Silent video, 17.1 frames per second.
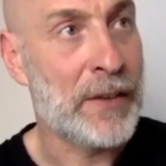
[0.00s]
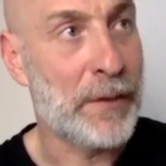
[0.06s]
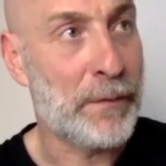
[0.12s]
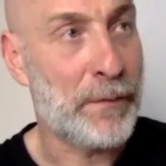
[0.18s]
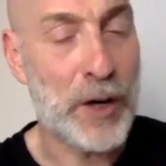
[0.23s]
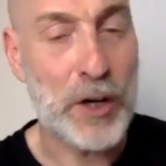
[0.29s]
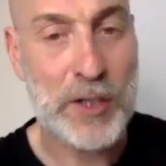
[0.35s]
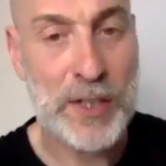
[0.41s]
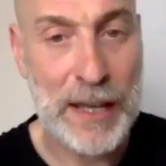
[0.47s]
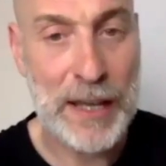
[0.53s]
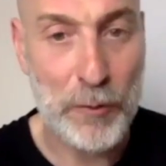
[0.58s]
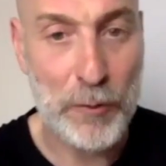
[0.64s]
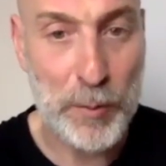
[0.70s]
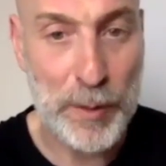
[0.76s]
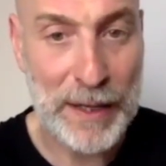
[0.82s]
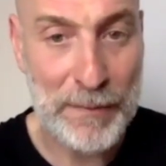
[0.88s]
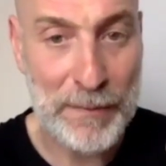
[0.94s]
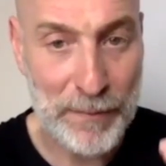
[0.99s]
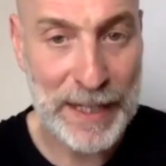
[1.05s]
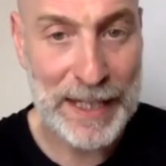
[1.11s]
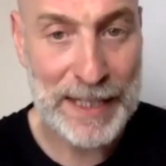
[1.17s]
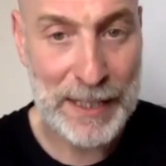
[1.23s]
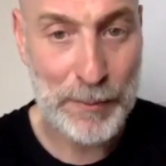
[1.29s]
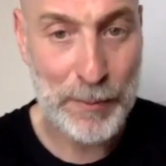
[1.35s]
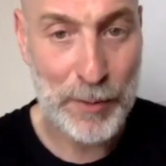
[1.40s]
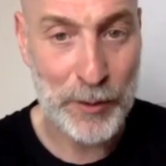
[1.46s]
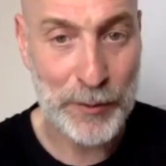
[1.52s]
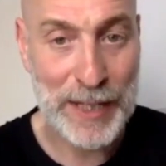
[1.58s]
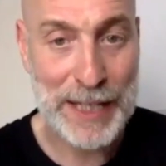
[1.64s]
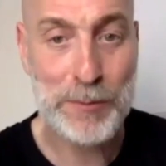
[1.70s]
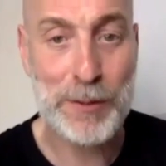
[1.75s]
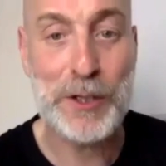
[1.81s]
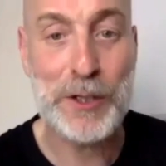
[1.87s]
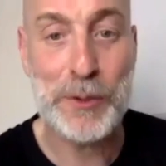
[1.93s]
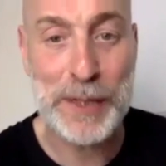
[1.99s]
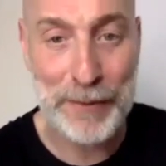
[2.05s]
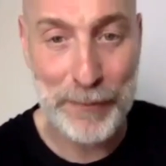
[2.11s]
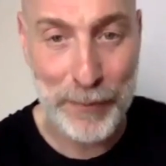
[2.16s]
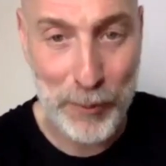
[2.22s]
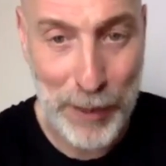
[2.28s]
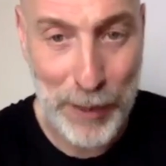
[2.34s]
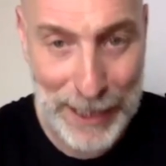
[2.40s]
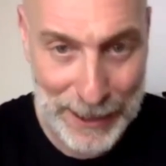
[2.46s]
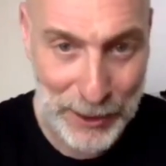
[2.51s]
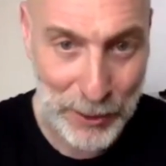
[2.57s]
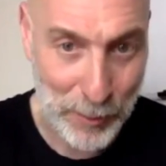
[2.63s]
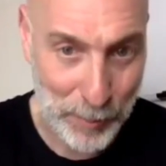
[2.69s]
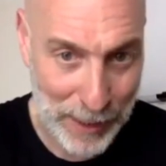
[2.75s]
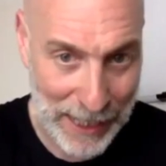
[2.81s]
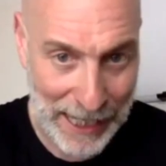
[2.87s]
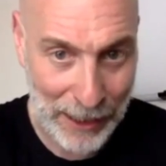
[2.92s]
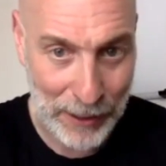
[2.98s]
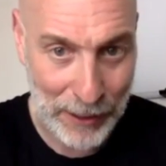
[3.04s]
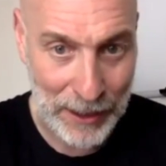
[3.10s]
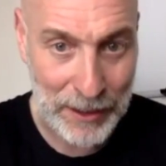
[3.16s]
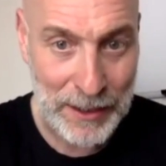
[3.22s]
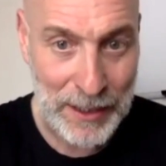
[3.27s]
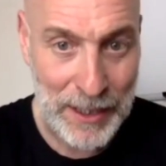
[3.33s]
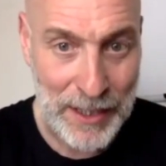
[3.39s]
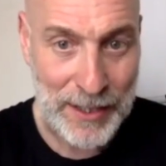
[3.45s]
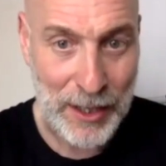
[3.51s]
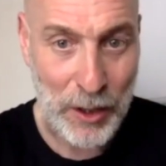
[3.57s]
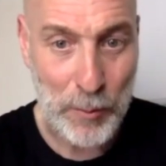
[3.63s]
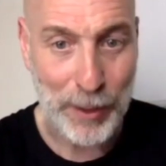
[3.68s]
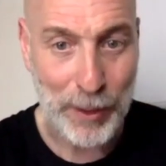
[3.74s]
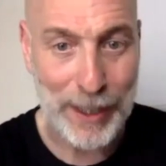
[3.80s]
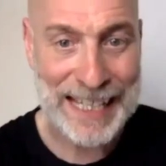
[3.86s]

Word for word: the first level being victimhood. That's when you give away your power. So by